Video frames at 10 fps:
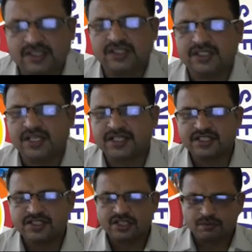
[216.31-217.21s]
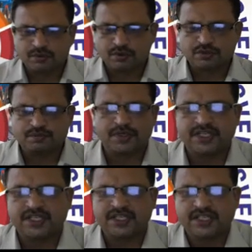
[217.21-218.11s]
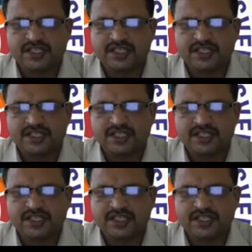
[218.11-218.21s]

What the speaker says: the tangential force PT